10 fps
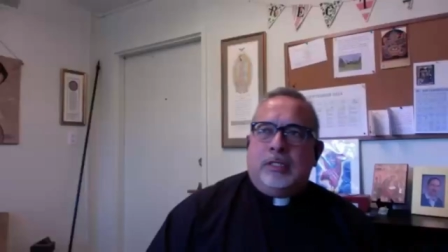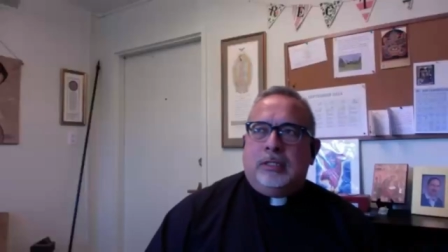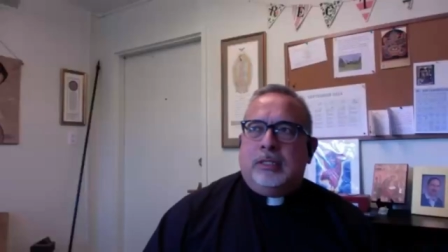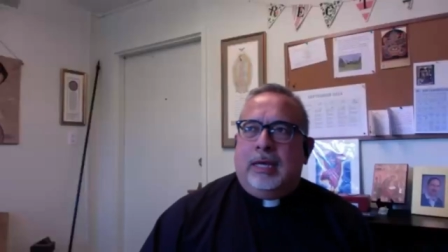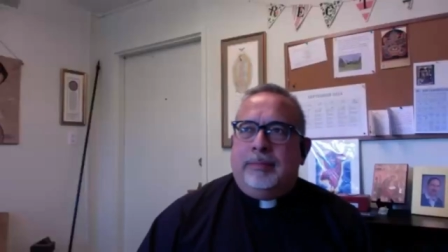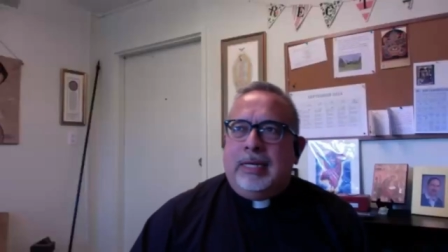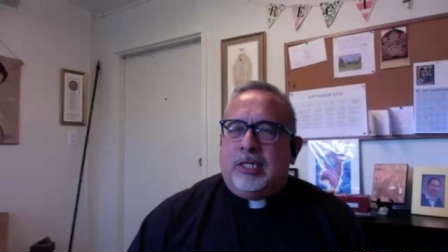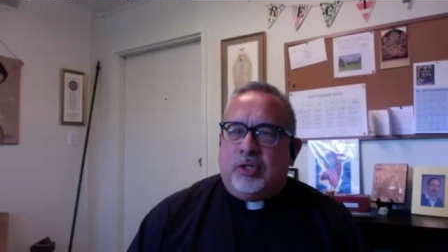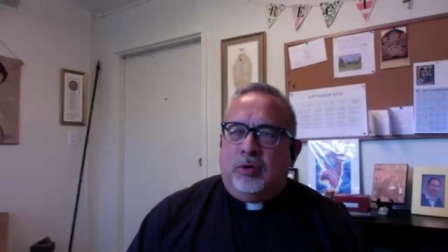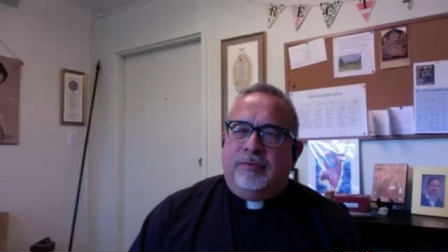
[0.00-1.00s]
what, I
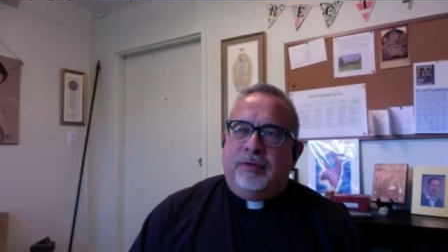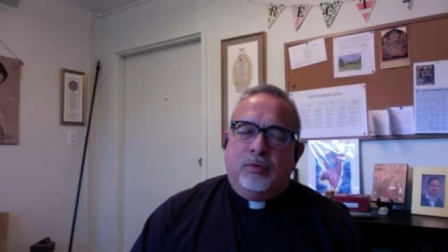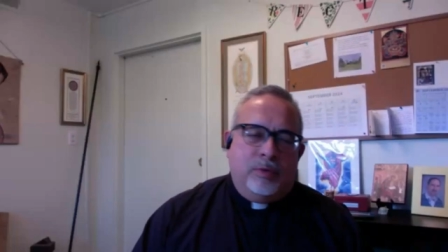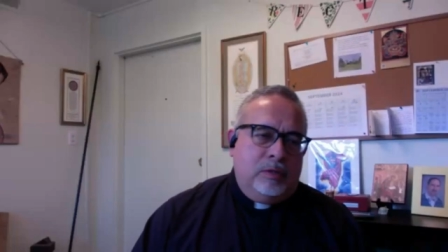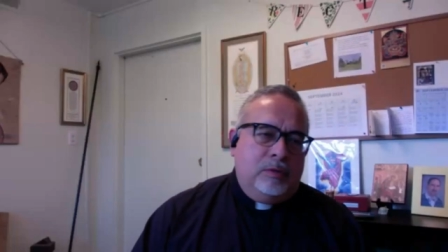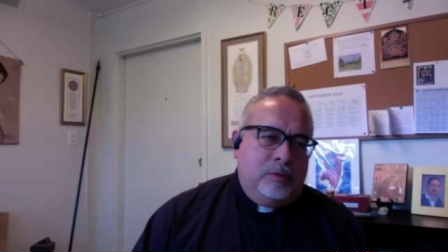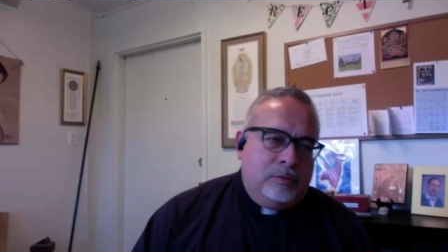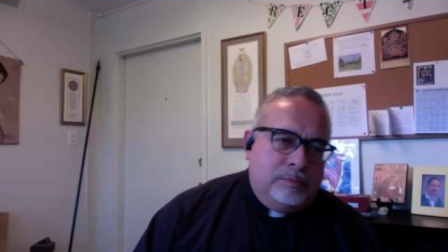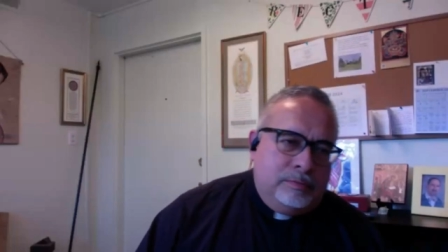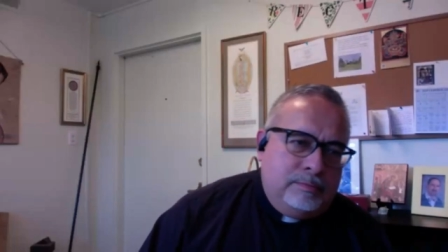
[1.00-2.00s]
mean, I sort of know what
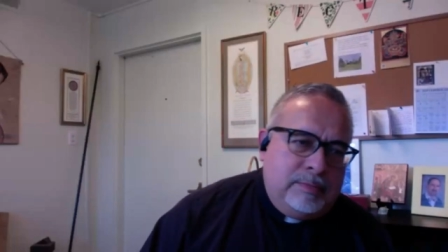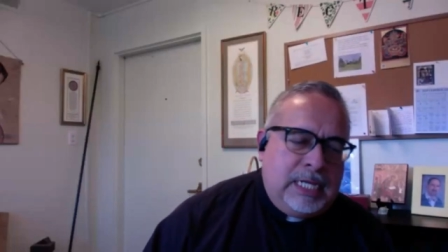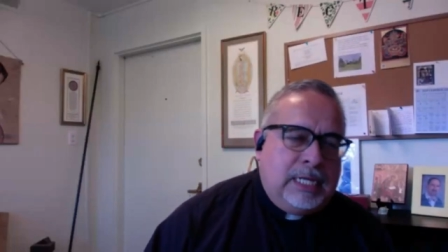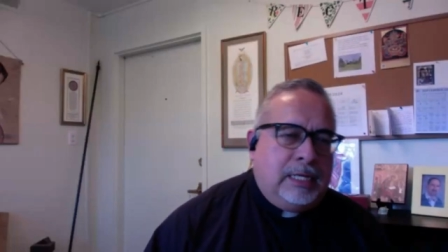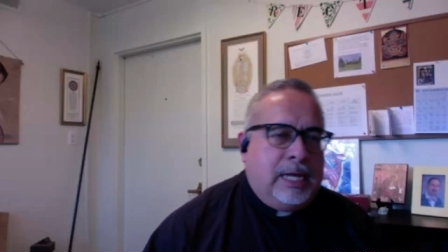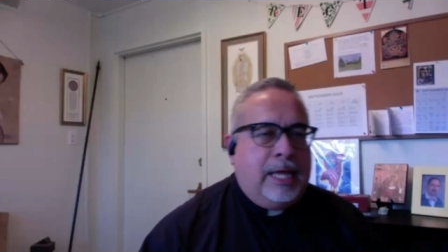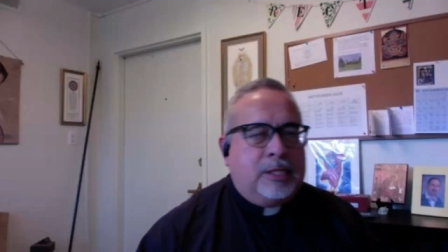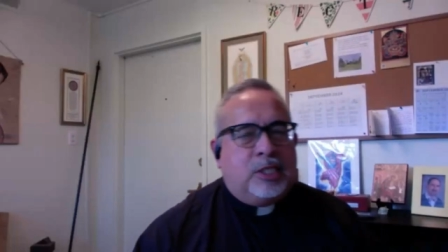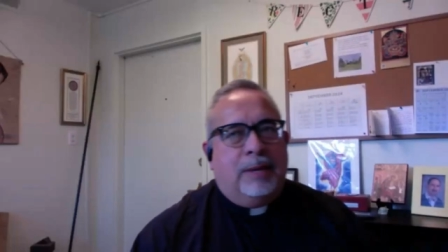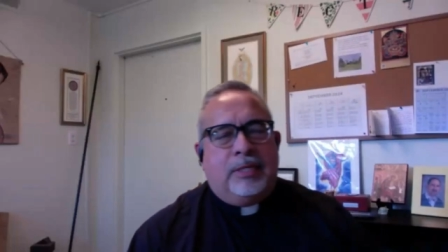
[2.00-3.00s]
you mean in
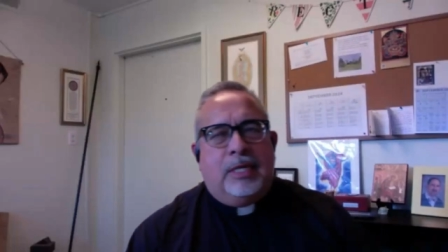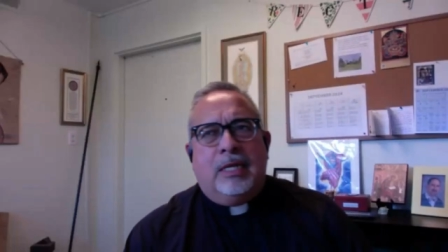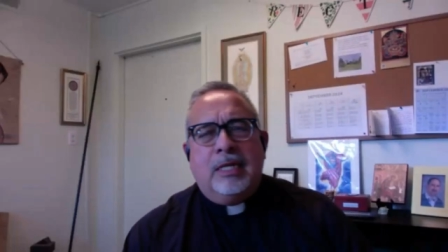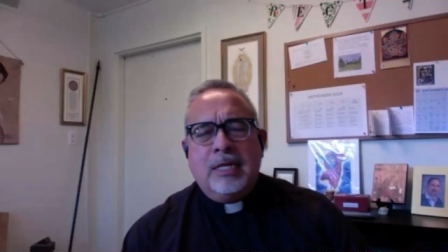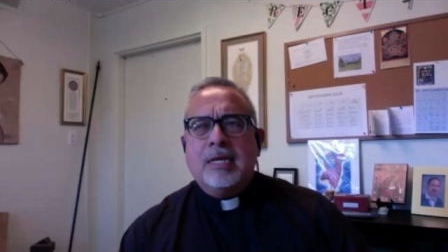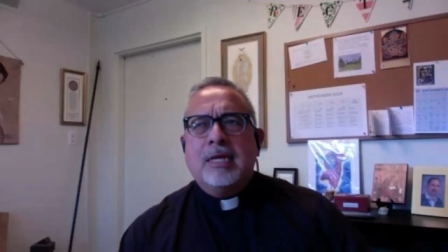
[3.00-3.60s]
concept, and